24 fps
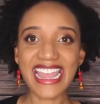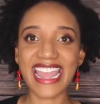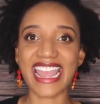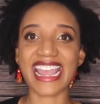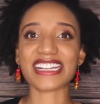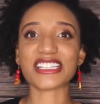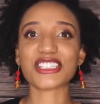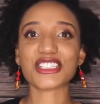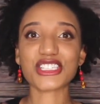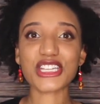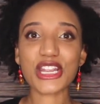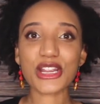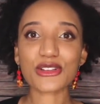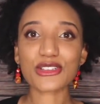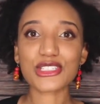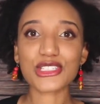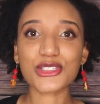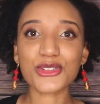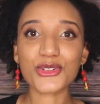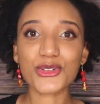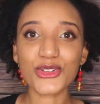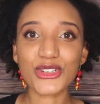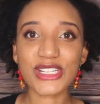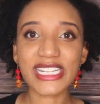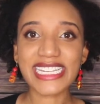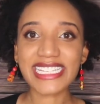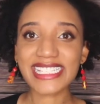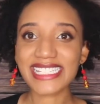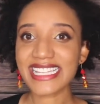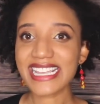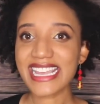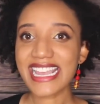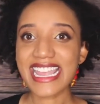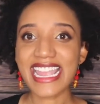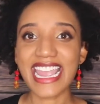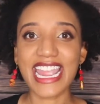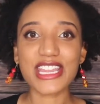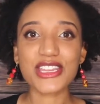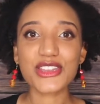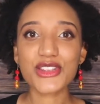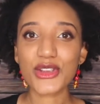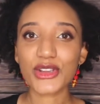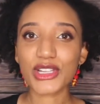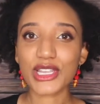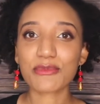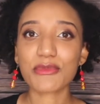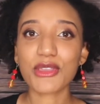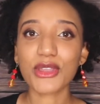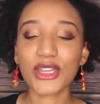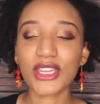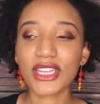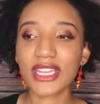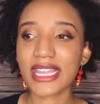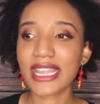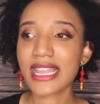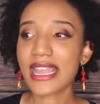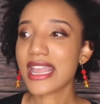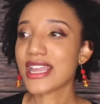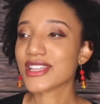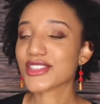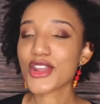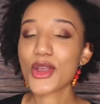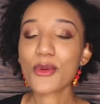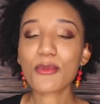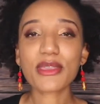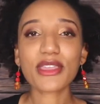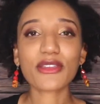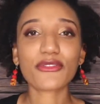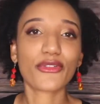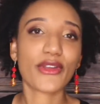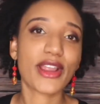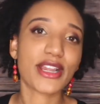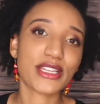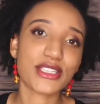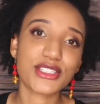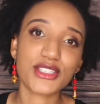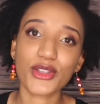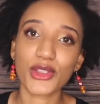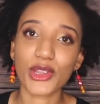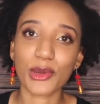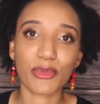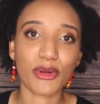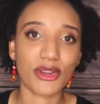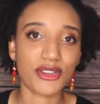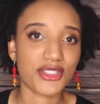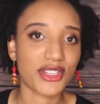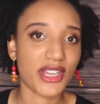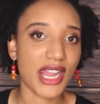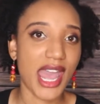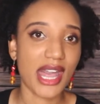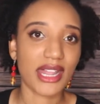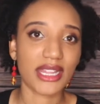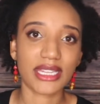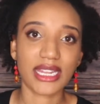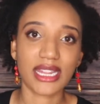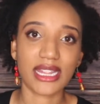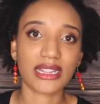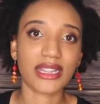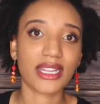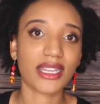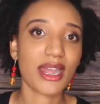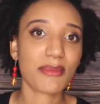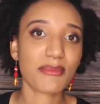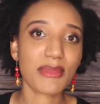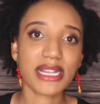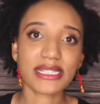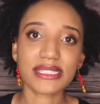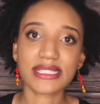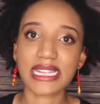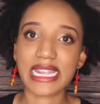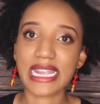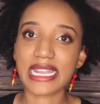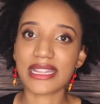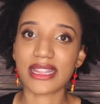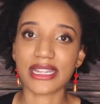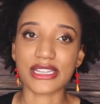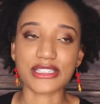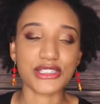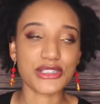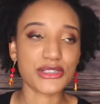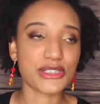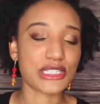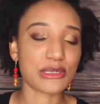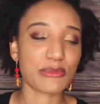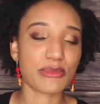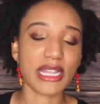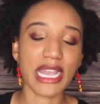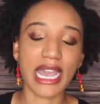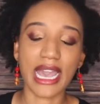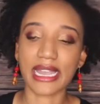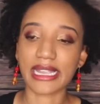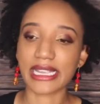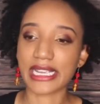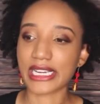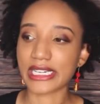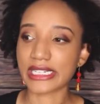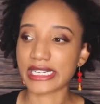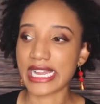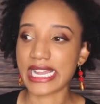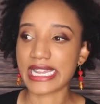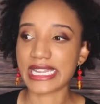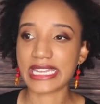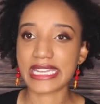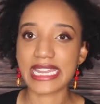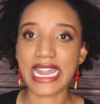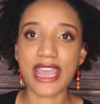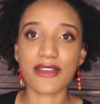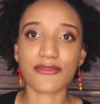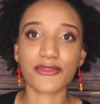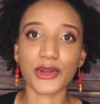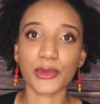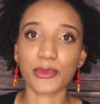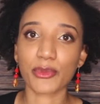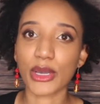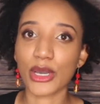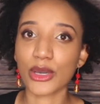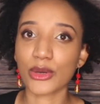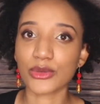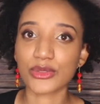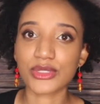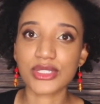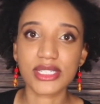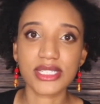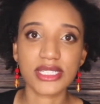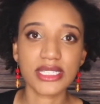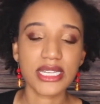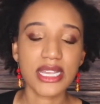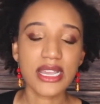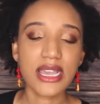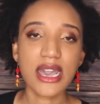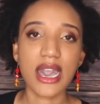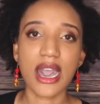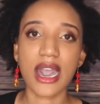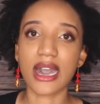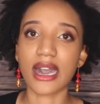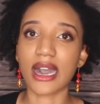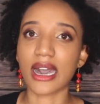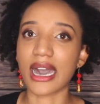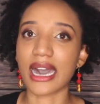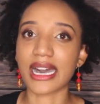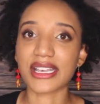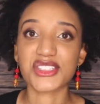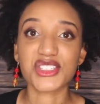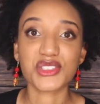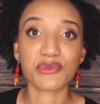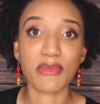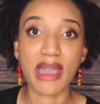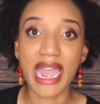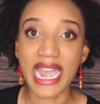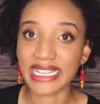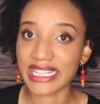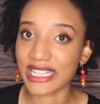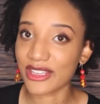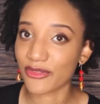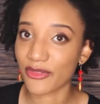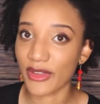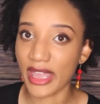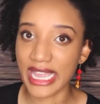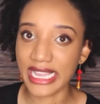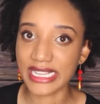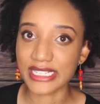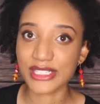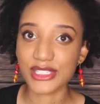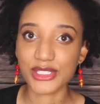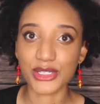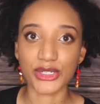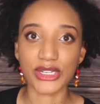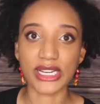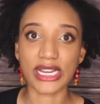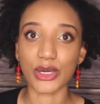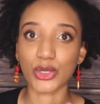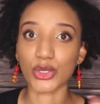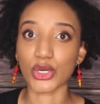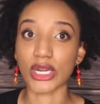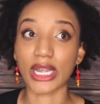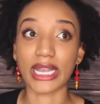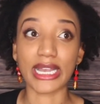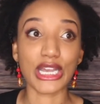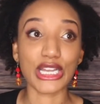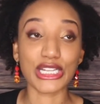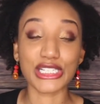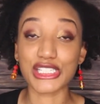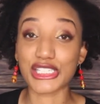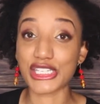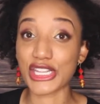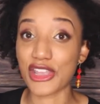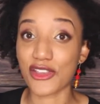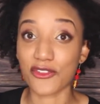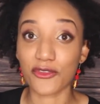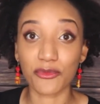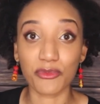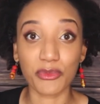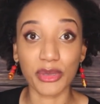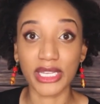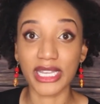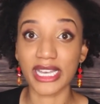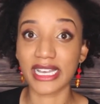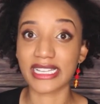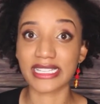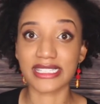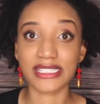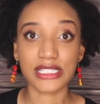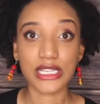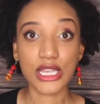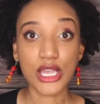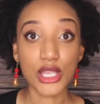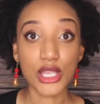and share stories in your community. Don't be afraid to show your personality. Look, I'm not saying that you should be out here and never post a smiley face or a GIF because